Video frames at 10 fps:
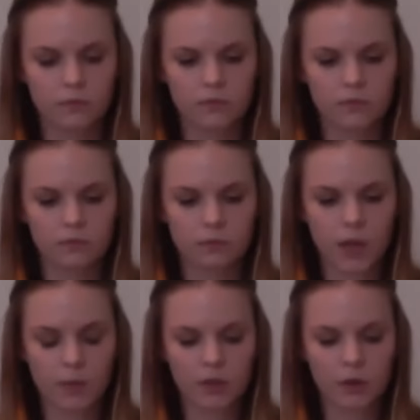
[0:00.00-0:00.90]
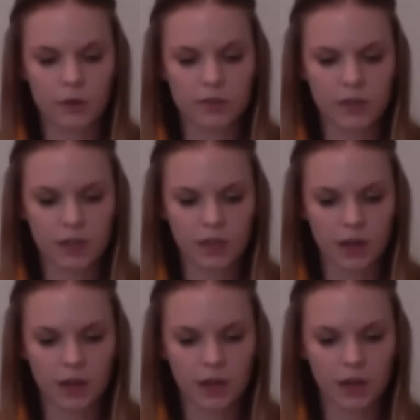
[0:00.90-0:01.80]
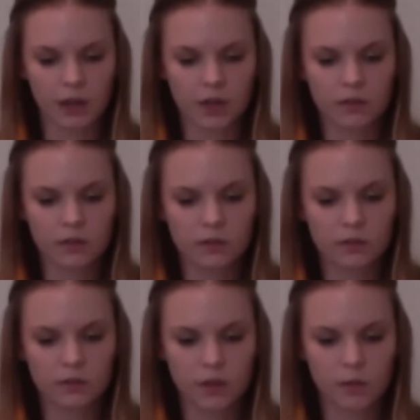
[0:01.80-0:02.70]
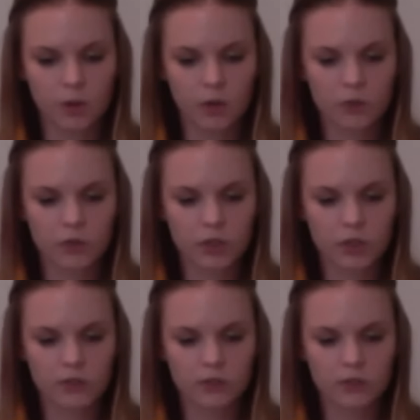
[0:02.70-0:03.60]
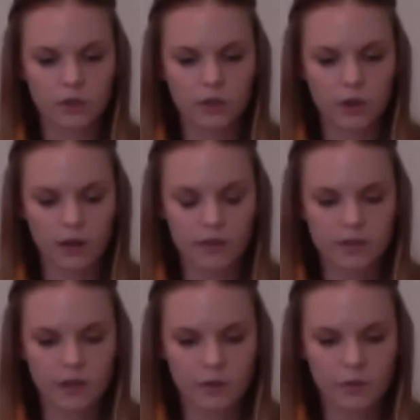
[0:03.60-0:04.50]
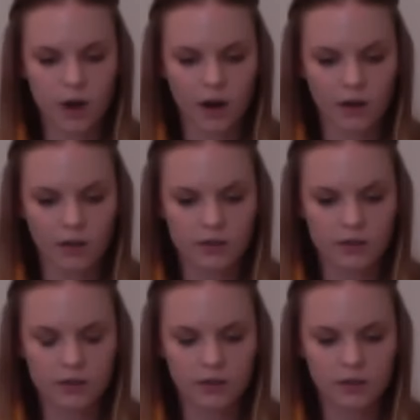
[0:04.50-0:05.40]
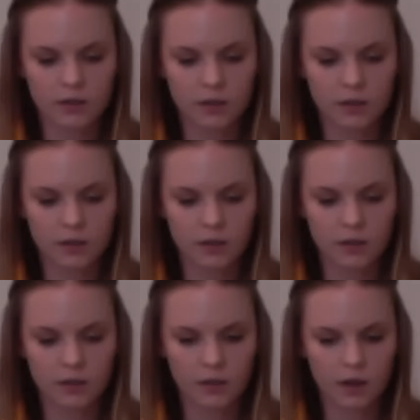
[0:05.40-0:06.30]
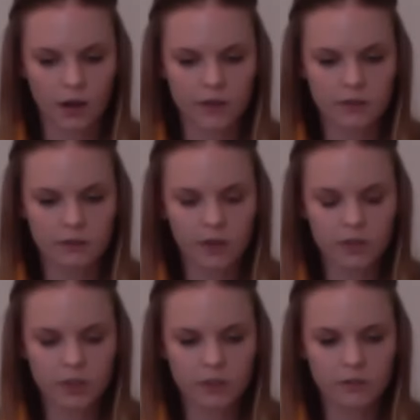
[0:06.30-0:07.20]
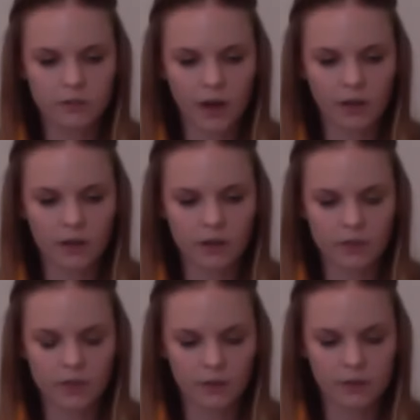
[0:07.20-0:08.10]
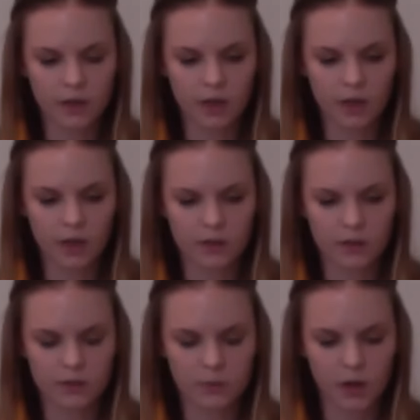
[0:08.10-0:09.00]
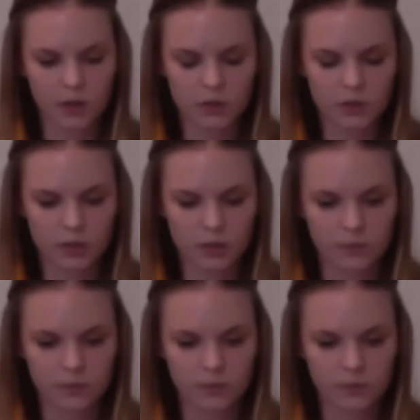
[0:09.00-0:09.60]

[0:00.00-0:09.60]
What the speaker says: Maybe noticing any emotions or thoughts that arise as a function of finding yourself here in this posture.